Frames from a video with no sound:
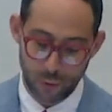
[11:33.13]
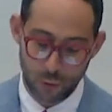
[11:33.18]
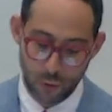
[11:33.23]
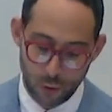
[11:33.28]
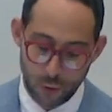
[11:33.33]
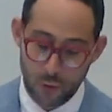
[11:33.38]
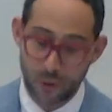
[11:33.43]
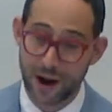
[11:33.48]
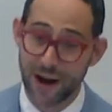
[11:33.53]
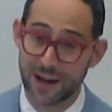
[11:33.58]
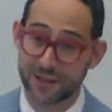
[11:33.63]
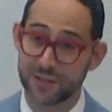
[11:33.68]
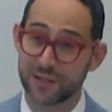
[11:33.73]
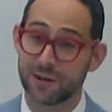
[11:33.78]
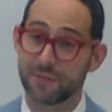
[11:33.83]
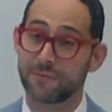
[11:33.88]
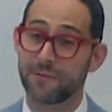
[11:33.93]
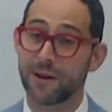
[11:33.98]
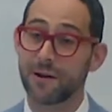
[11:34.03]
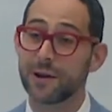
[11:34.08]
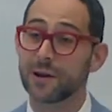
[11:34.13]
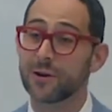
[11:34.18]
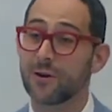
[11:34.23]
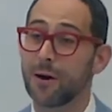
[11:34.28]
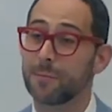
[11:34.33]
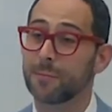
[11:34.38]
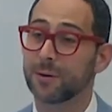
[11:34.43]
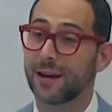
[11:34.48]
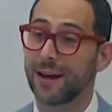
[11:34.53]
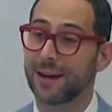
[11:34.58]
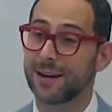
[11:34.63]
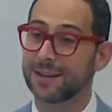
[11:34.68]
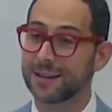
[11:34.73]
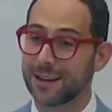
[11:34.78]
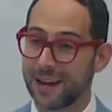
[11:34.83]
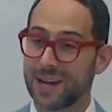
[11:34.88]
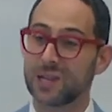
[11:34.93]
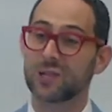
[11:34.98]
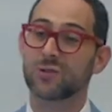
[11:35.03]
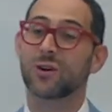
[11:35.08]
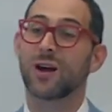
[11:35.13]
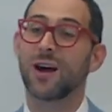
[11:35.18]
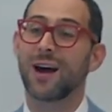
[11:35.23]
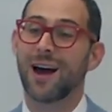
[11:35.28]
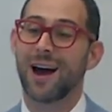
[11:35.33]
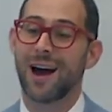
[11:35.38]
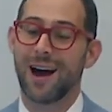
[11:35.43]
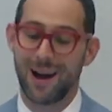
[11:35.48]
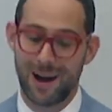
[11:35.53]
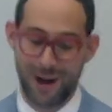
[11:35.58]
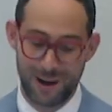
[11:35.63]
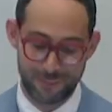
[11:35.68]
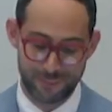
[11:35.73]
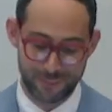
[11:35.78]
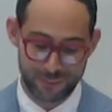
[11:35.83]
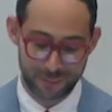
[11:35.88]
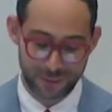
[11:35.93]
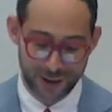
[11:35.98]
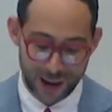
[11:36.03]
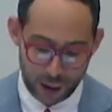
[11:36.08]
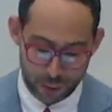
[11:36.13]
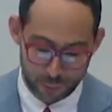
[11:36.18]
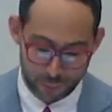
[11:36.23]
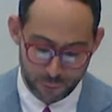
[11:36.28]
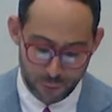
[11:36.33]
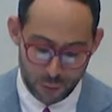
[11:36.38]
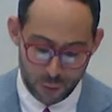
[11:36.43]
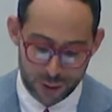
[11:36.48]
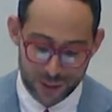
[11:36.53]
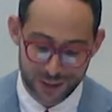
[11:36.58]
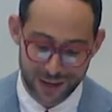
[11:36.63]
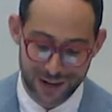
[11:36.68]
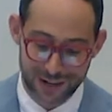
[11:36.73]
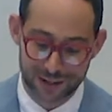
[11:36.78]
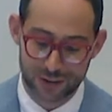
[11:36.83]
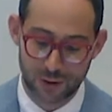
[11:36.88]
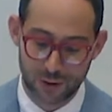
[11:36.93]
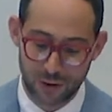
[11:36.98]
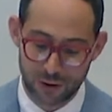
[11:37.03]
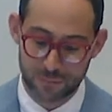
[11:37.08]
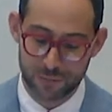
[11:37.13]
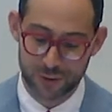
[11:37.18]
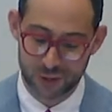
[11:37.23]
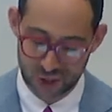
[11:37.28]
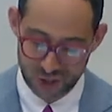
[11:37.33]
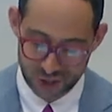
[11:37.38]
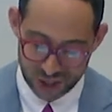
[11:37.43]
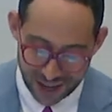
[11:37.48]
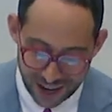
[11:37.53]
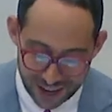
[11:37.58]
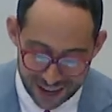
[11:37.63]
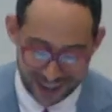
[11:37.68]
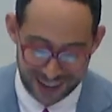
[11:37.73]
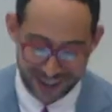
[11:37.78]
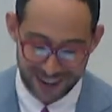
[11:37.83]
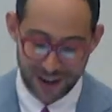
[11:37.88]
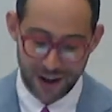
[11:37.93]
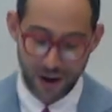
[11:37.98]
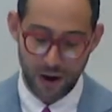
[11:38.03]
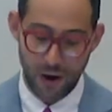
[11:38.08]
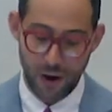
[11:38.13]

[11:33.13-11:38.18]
or, as in a very complicated case uh, from California called Mosqueta,